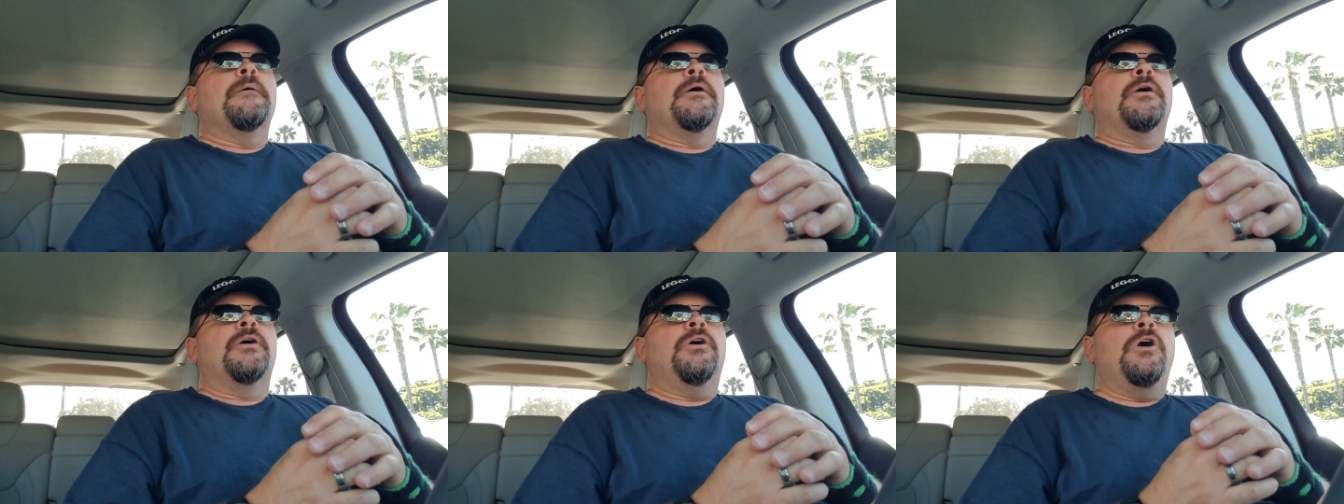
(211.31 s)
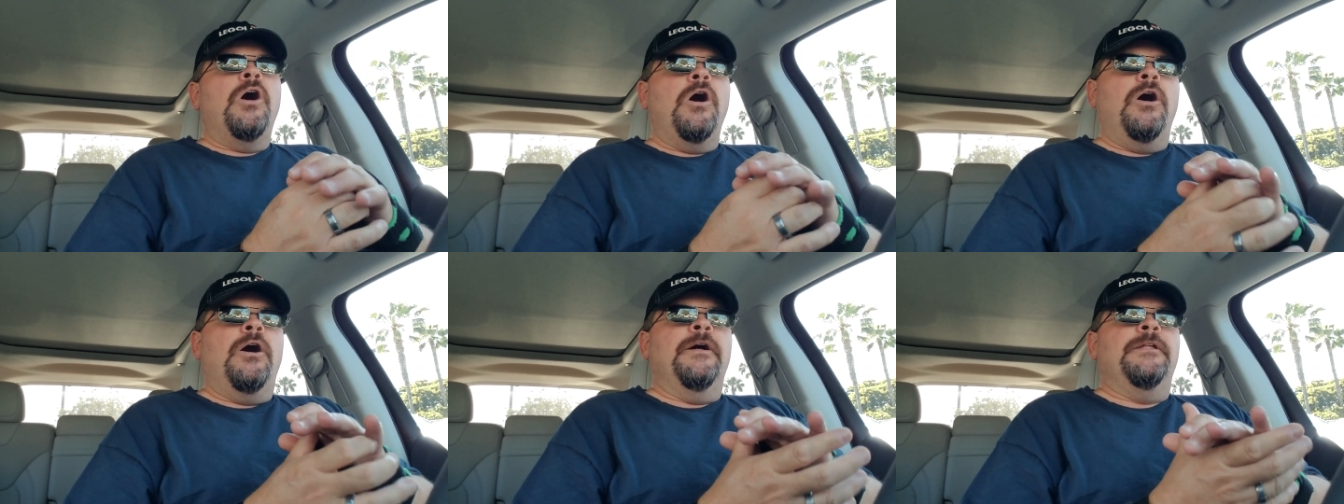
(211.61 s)

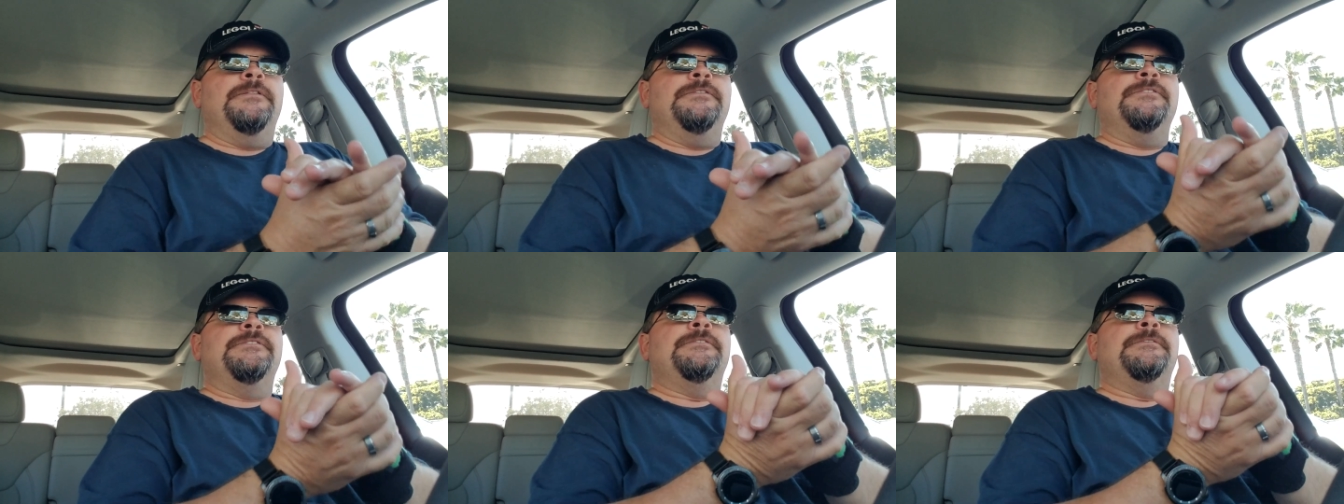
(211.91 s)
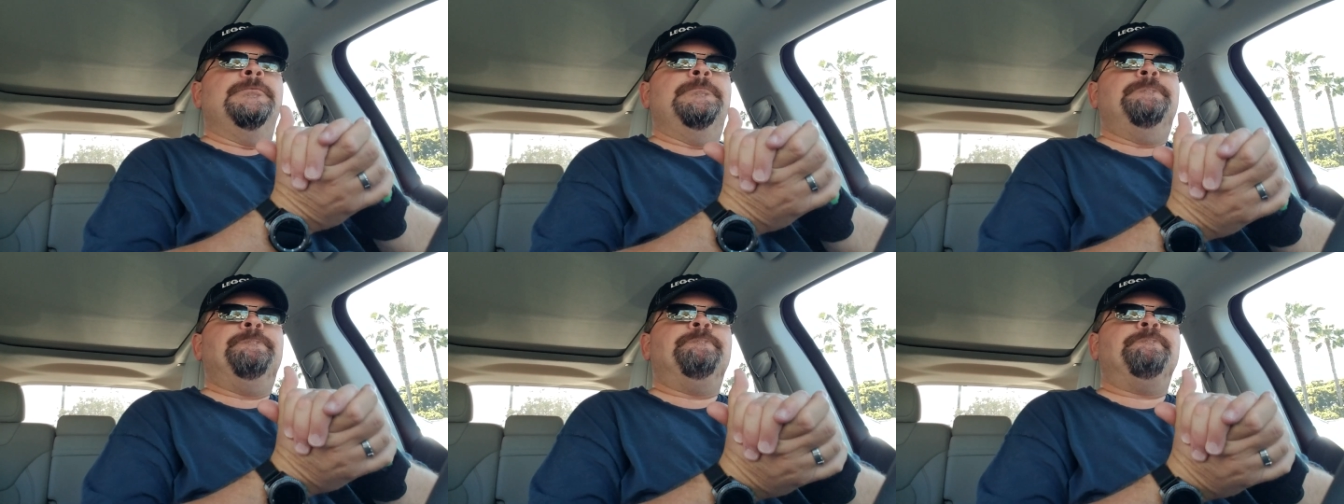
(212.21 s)

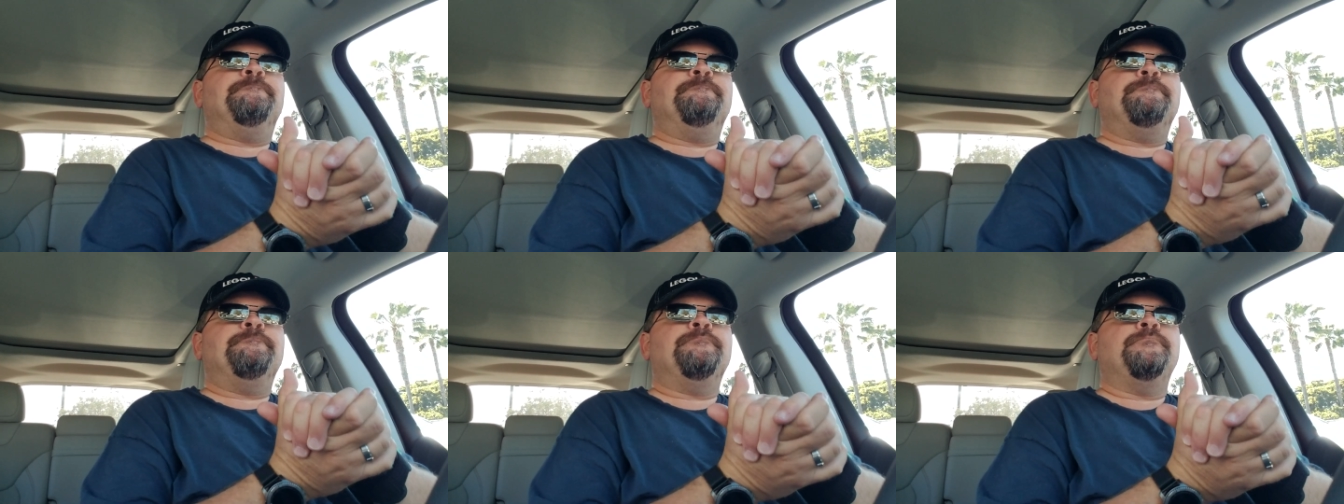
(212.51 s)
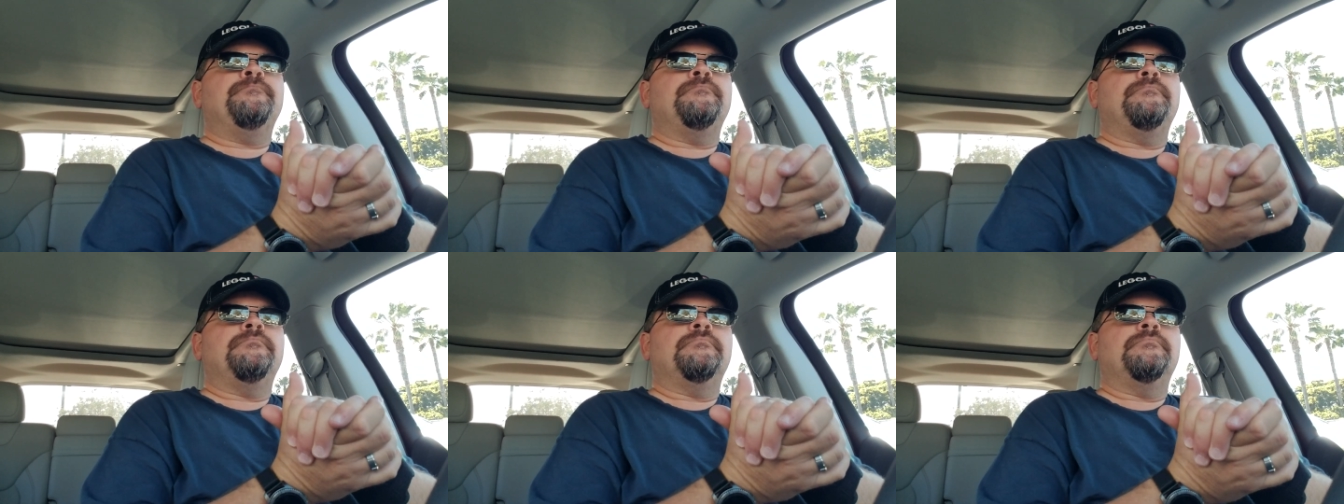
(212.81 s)
Cons.
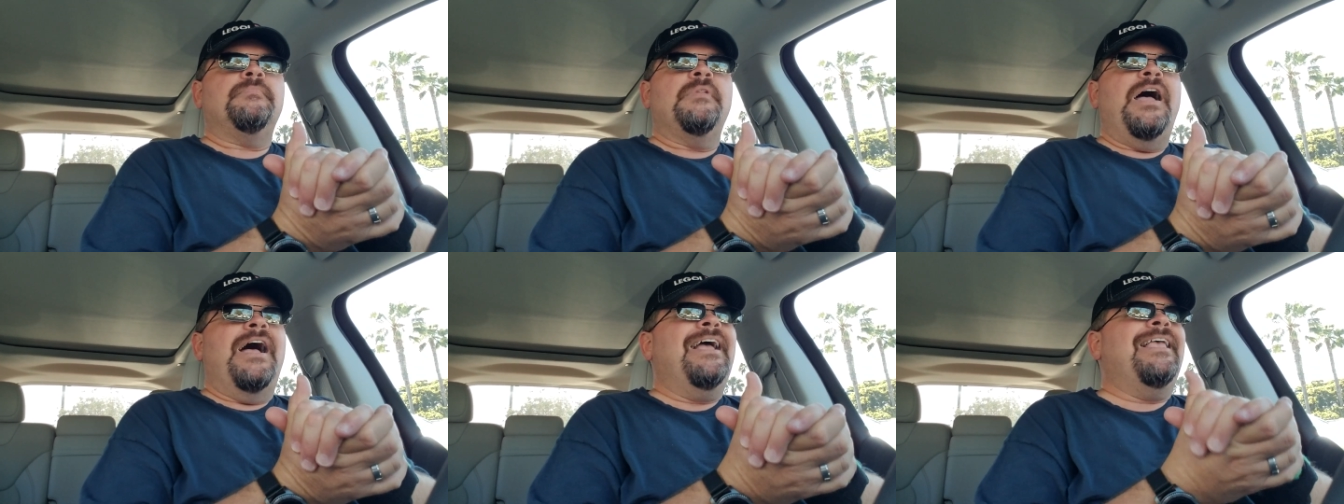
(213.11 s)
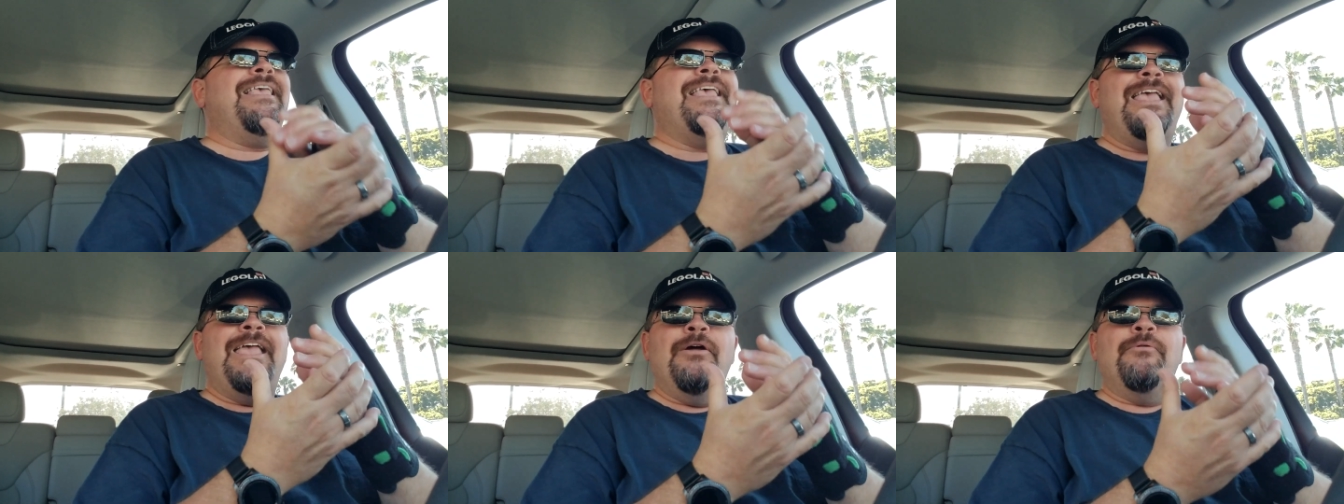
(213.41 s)
I
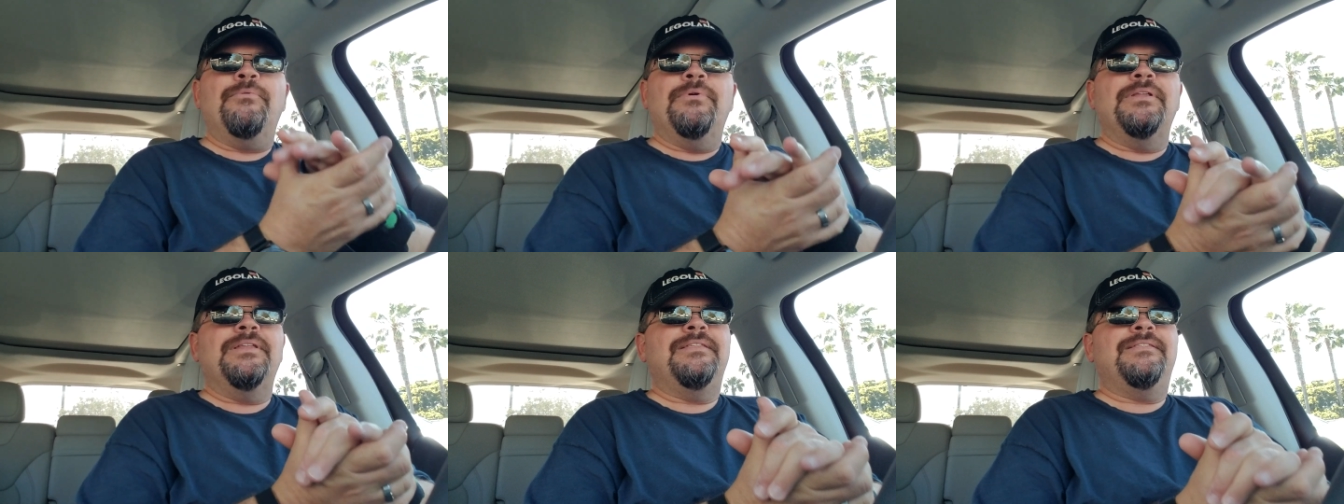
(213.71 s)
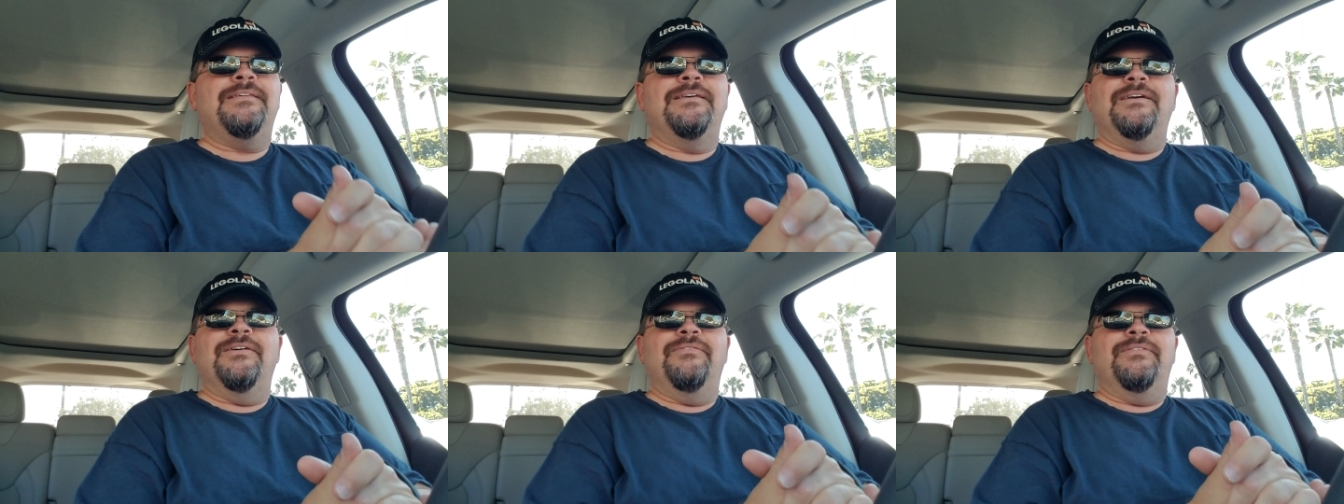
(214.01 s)
can't really
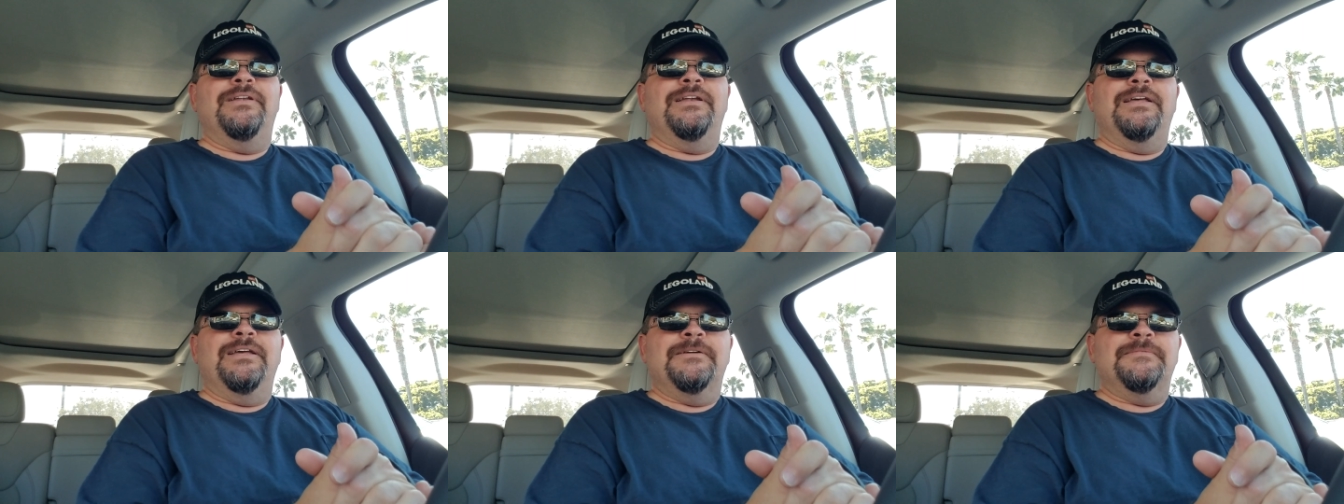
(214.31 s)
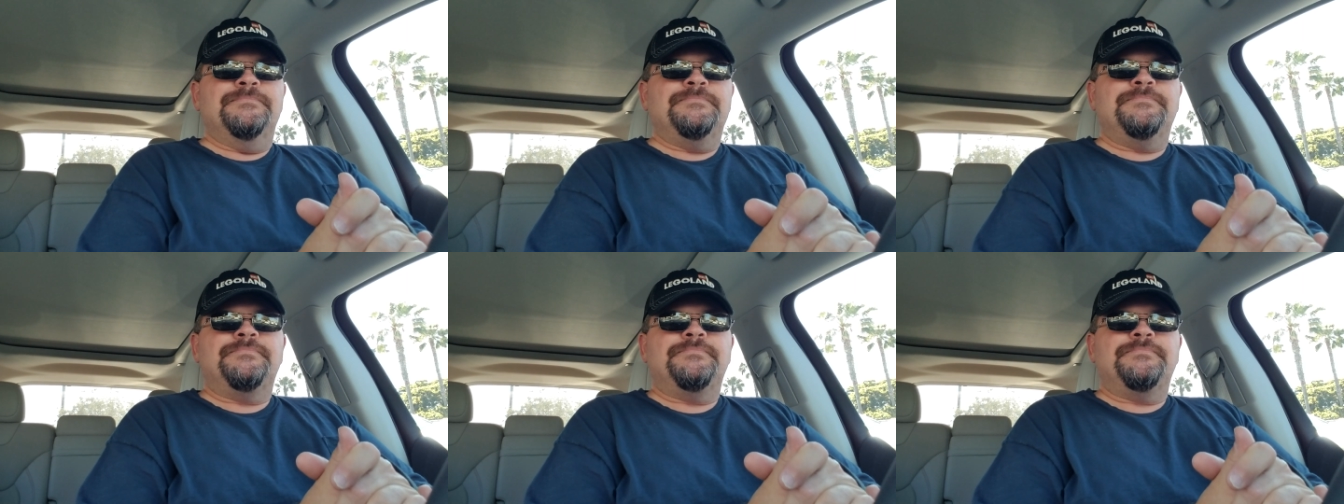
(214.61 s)
think of any.